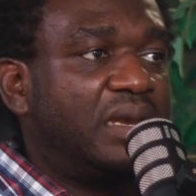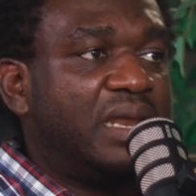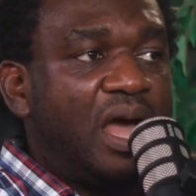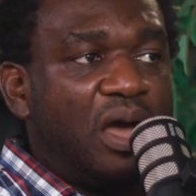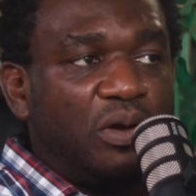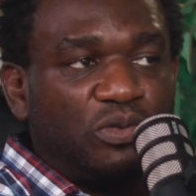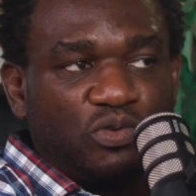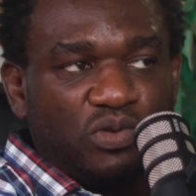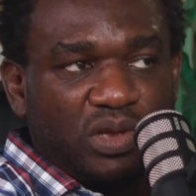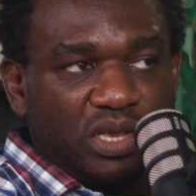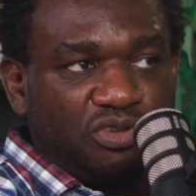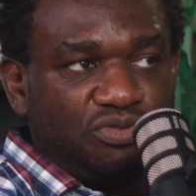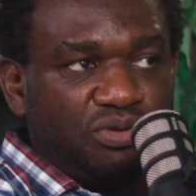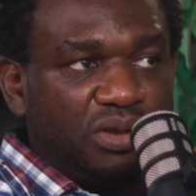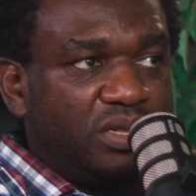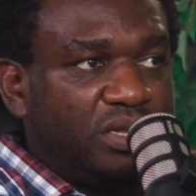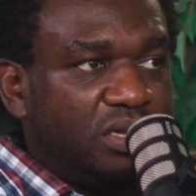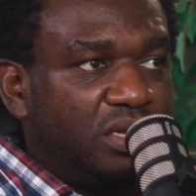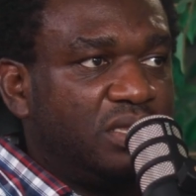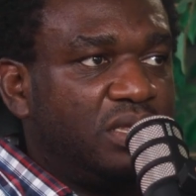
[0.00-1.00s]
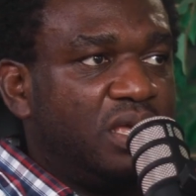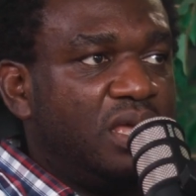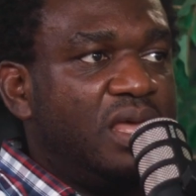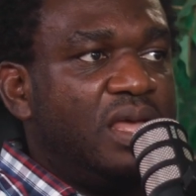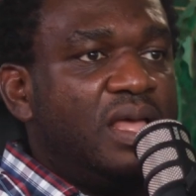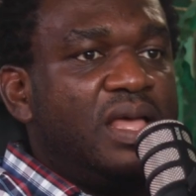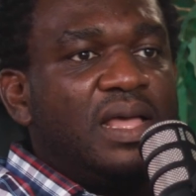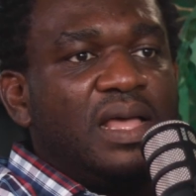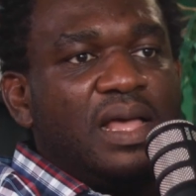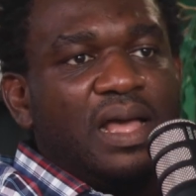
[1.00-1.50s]
and how to address it.
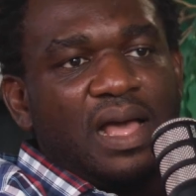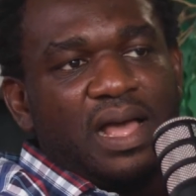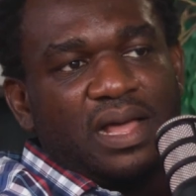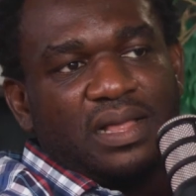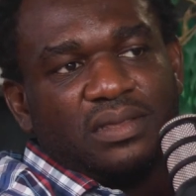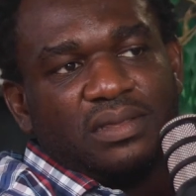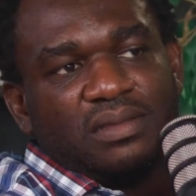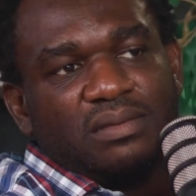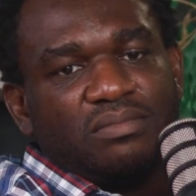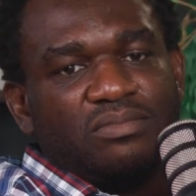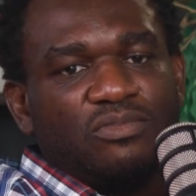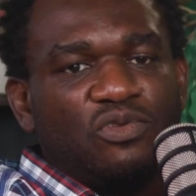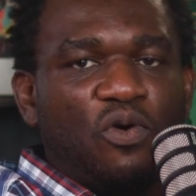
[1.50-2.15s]
And